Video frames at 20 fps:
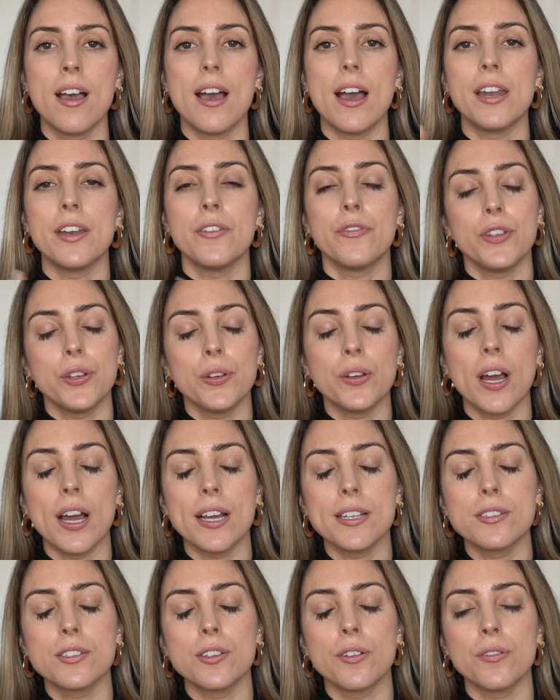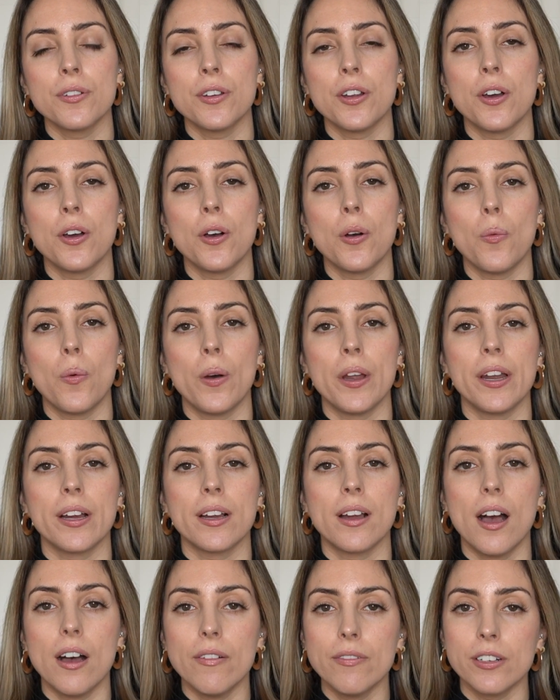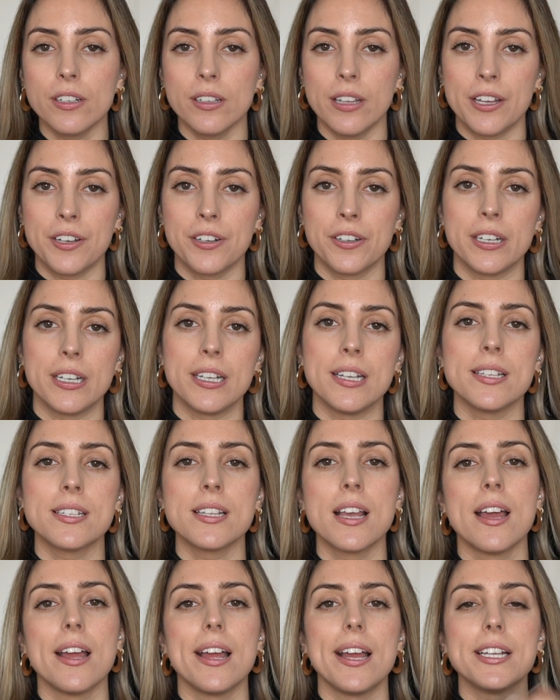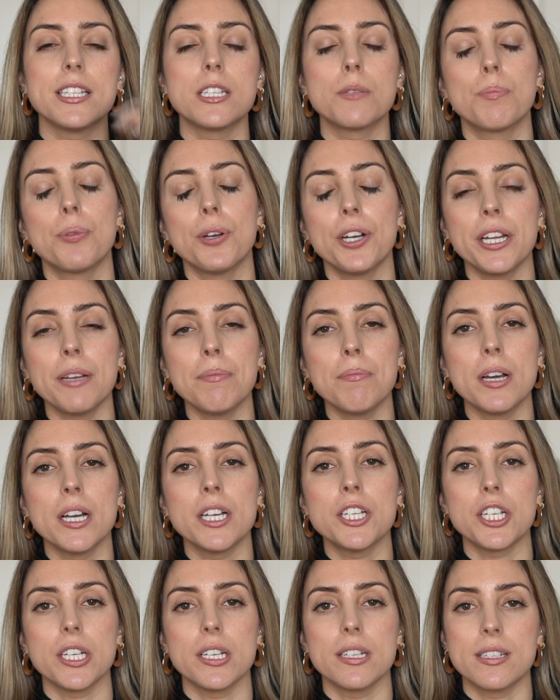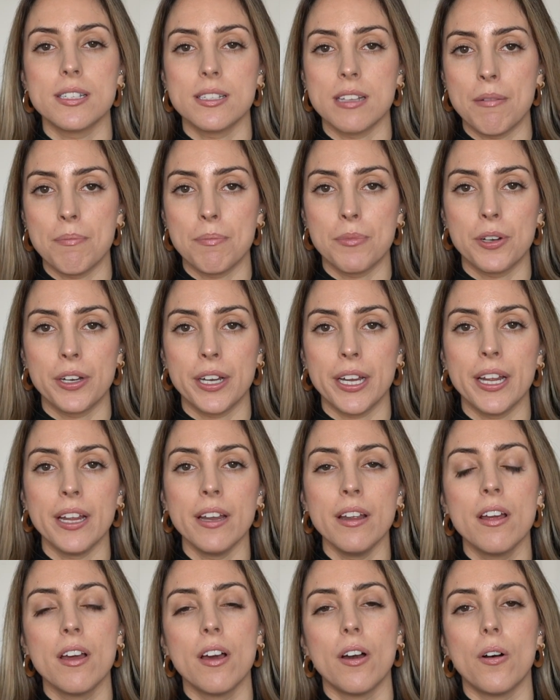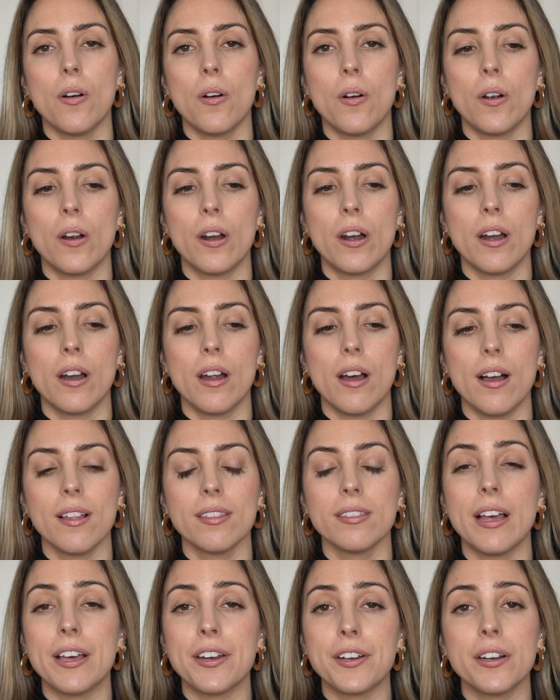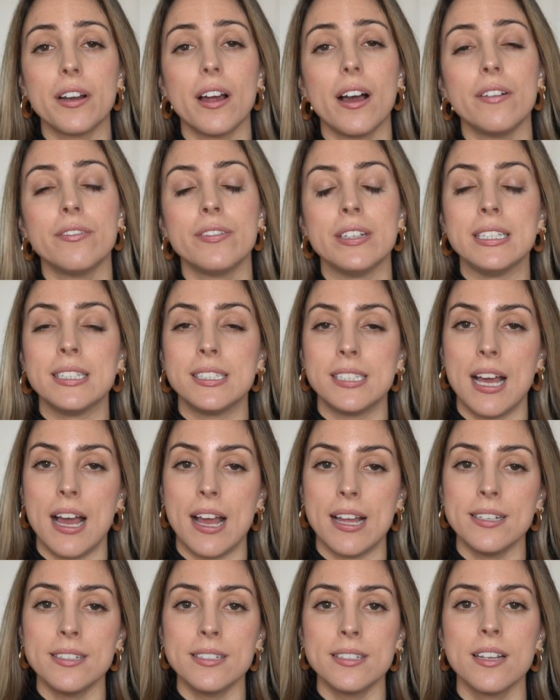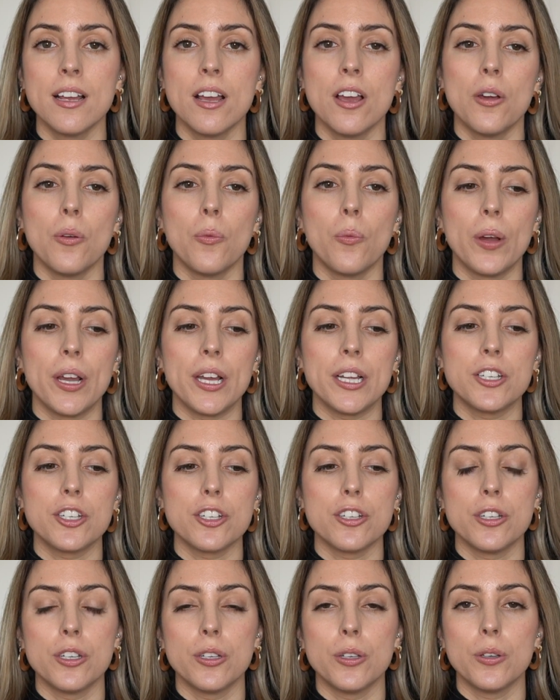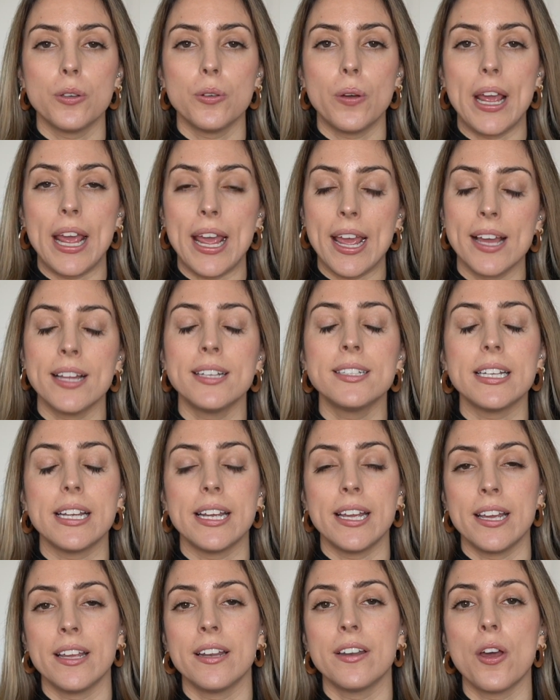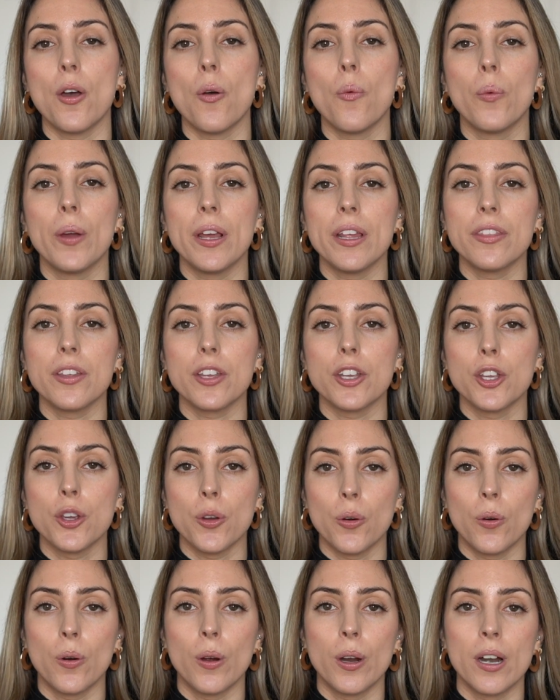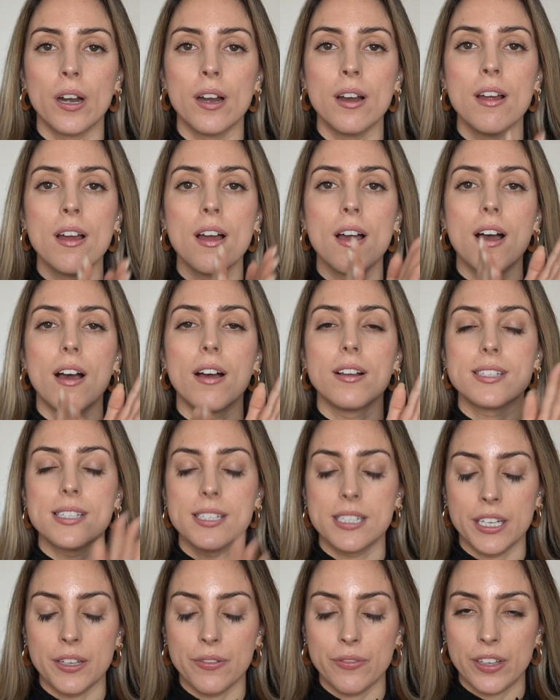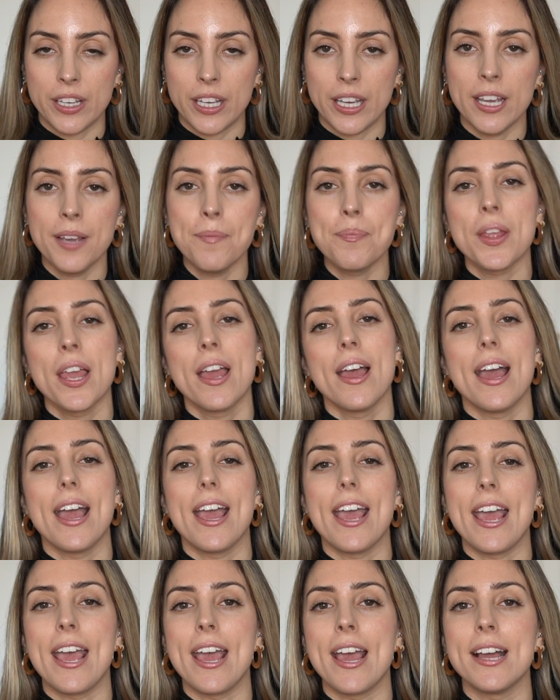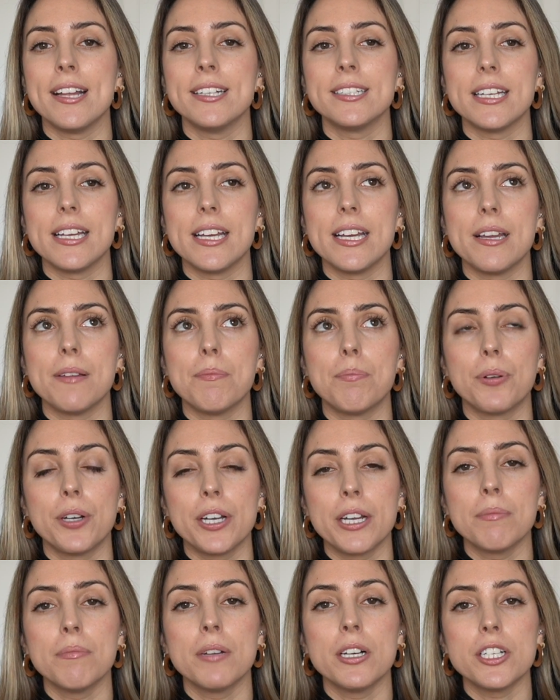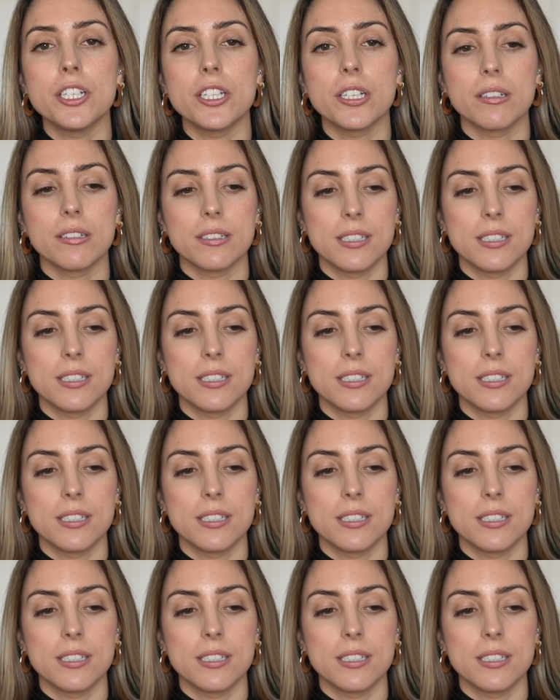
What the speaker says: And if you guys don't know what a cover letter is, it's pretty much a summary or a letter of intent which you hand in with your CV, and it pretty much